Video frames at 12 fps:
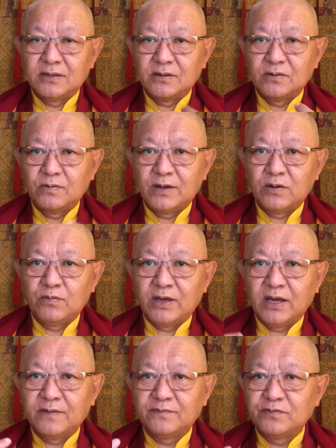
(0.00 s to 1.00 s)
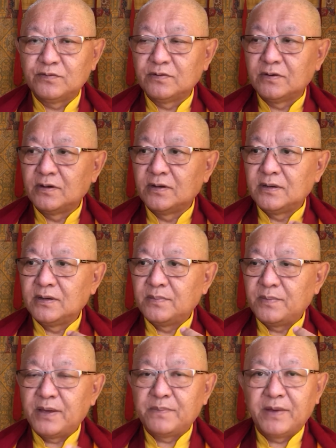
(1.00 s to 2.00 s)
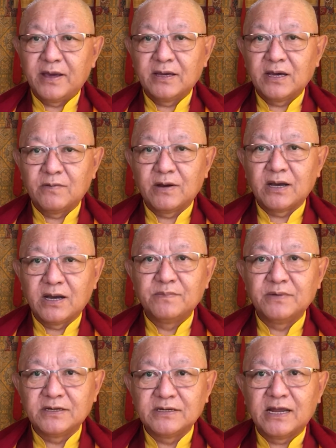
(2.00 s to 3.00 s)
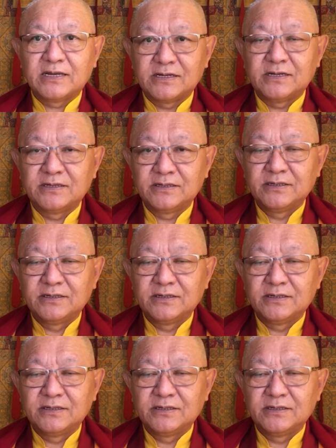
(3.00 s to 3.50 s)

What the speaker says: where we have to pay back our karmic debt.